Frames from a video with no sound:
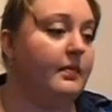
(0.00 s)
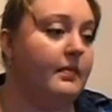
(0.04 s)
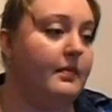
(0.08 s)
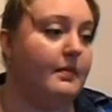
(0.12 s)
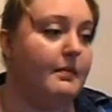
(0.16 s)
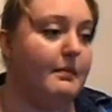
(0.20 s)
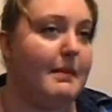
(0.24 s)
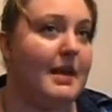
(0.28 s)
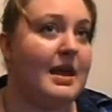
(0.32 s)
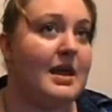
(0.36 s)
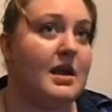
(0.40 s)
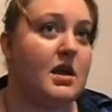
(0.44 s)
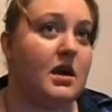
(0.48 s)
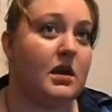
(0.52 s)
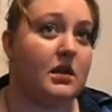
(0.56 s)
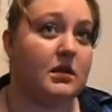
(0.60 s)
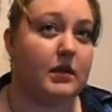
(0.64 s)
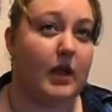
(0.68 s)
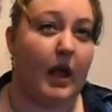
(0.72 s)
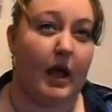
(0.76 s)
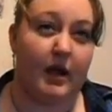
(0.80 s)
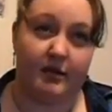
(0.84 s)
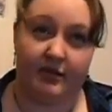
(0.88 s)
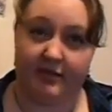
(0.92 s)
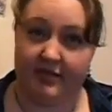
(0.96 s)
make a
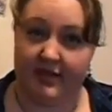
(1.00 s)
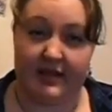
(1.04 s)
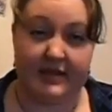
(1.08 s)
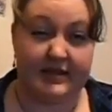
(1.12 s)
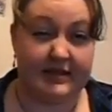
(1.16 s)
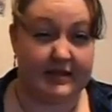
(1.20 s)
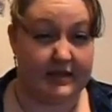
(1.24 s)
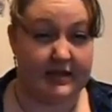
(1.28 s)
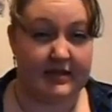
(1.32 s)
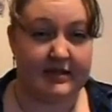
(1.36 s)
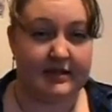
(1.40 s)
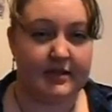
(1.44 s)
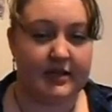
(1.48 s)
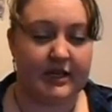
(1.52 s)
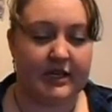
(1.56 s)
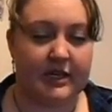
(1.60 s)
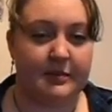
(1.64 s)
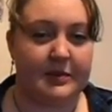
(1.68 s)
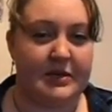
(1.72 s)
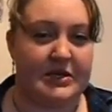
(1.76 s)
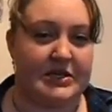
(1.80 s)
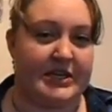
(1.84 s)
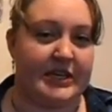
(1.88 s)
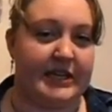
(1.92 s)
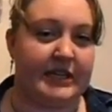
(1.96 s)
lot of things easier,
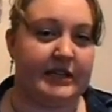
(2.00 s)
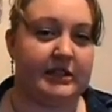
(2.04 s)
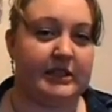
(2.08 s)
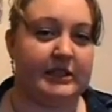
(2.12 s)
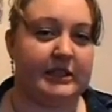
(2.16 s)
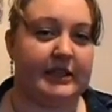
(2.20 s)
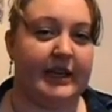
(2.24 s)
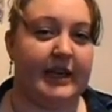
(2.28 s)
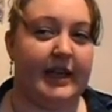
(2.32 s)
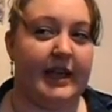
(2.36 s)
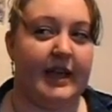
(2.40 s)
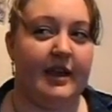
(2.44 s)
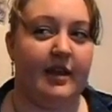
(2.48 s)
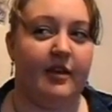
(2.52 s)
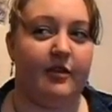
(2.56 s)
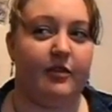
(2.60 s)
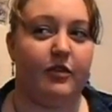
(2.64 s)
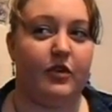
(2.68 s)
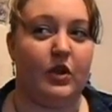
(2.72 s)
particularly if